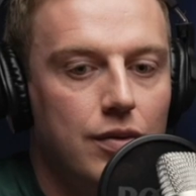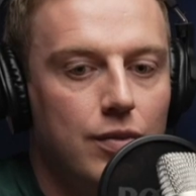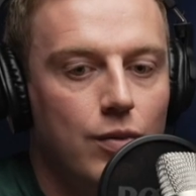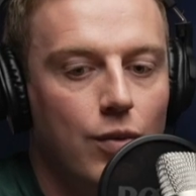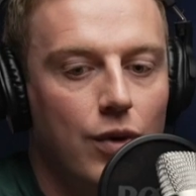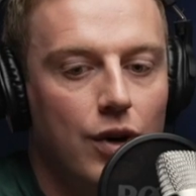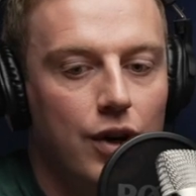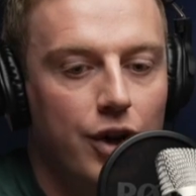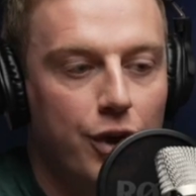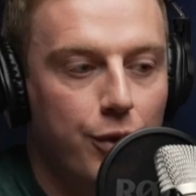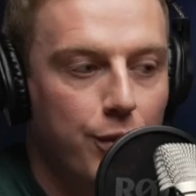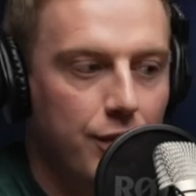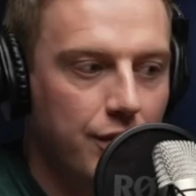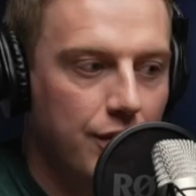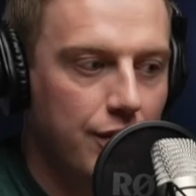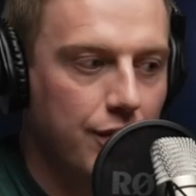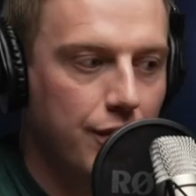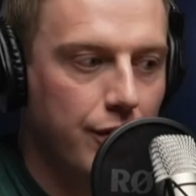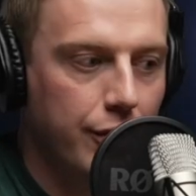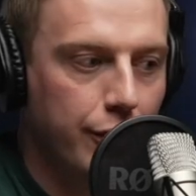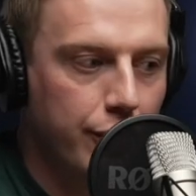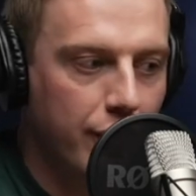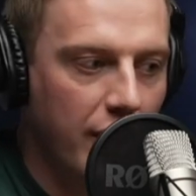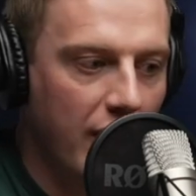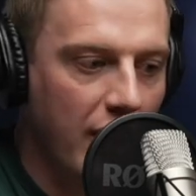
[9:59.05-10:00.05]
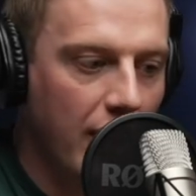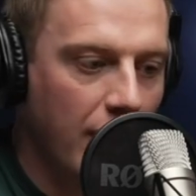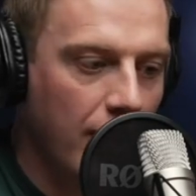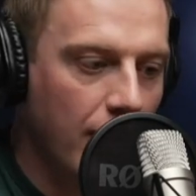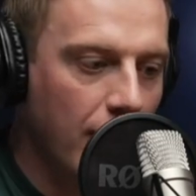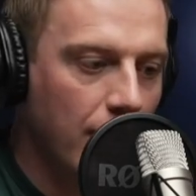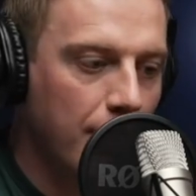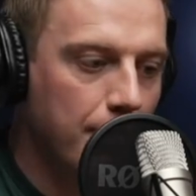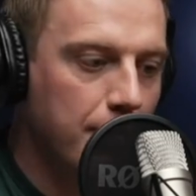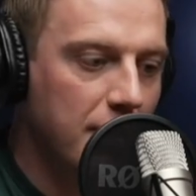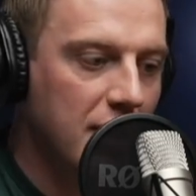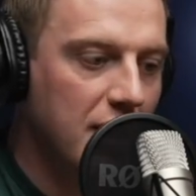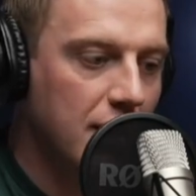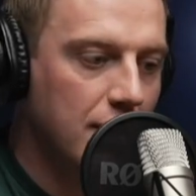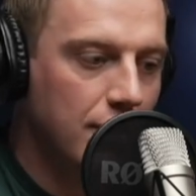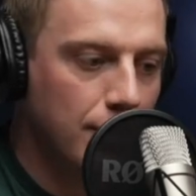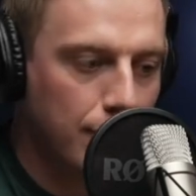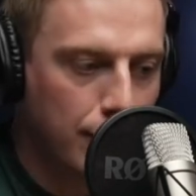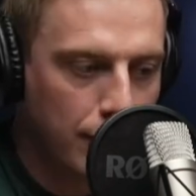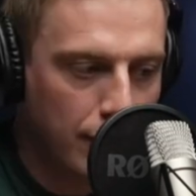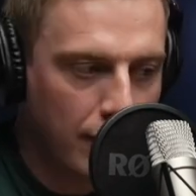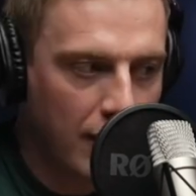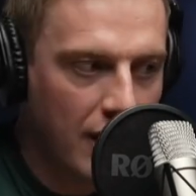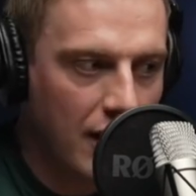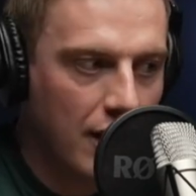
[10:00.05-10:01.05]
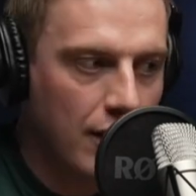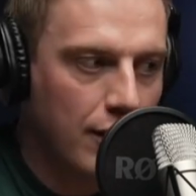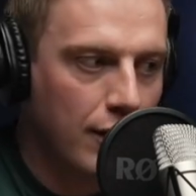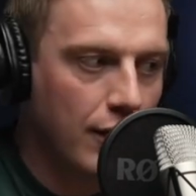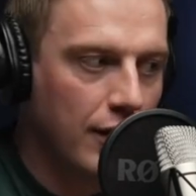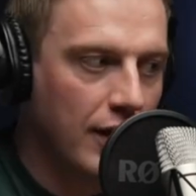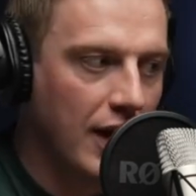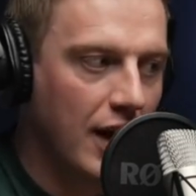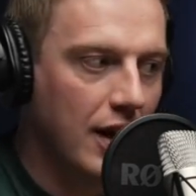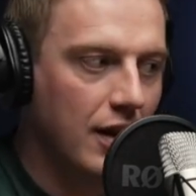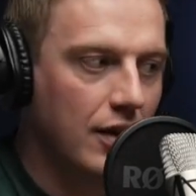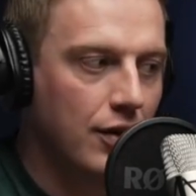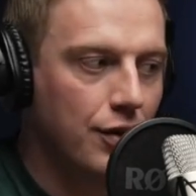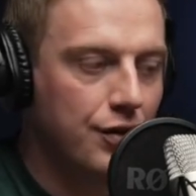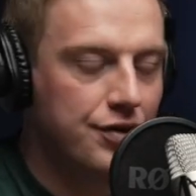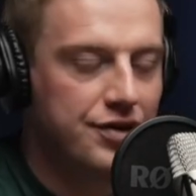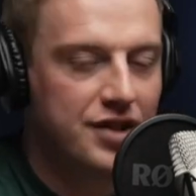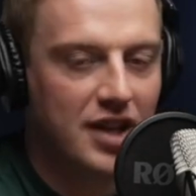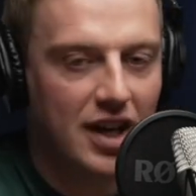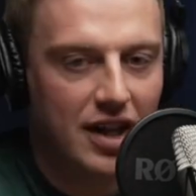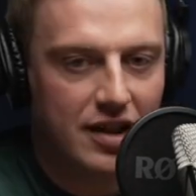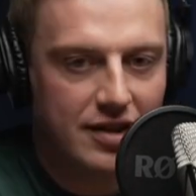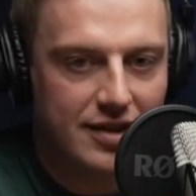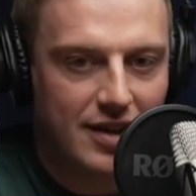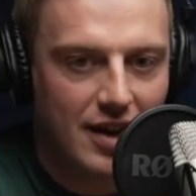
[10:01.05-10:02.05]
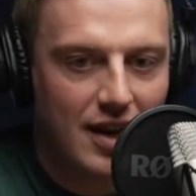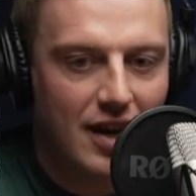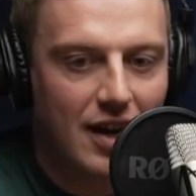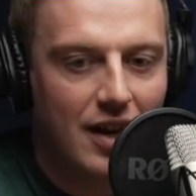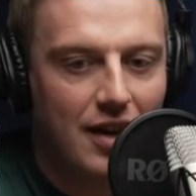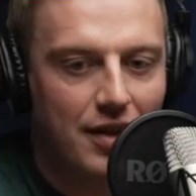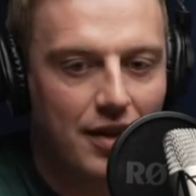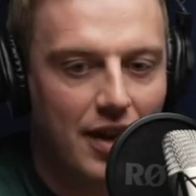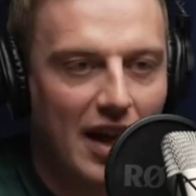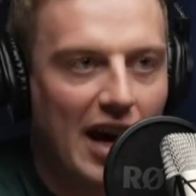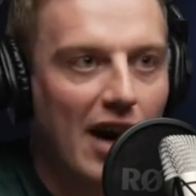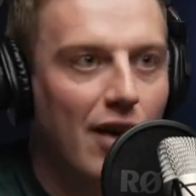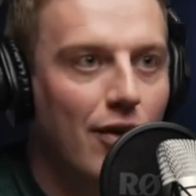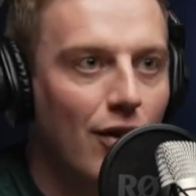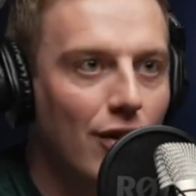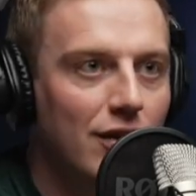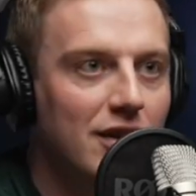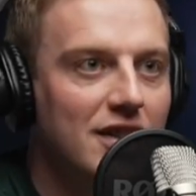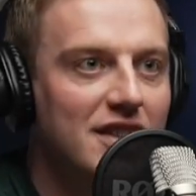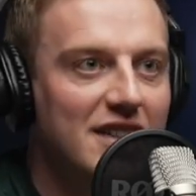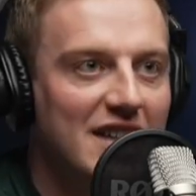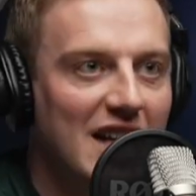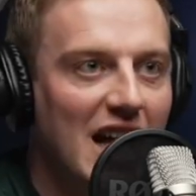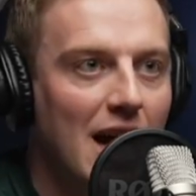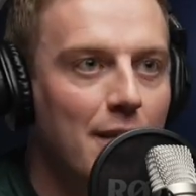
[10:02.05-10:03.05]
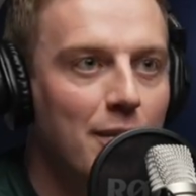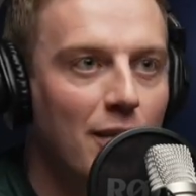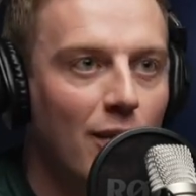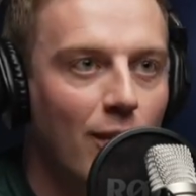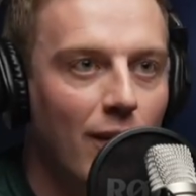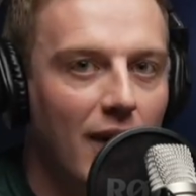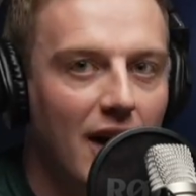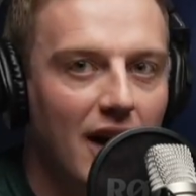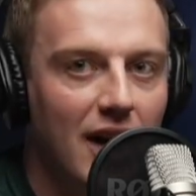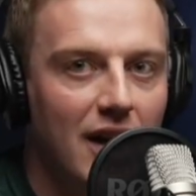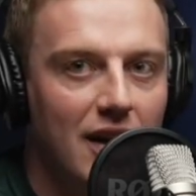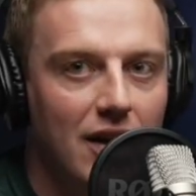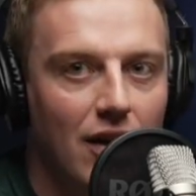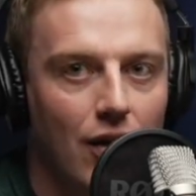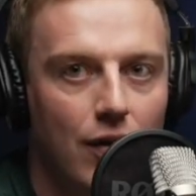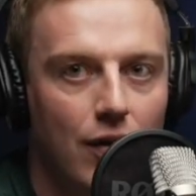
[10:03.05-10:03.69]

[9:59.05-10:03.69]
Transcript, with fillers: work with another creator or meet another creator or get in contact, they are all a DM away.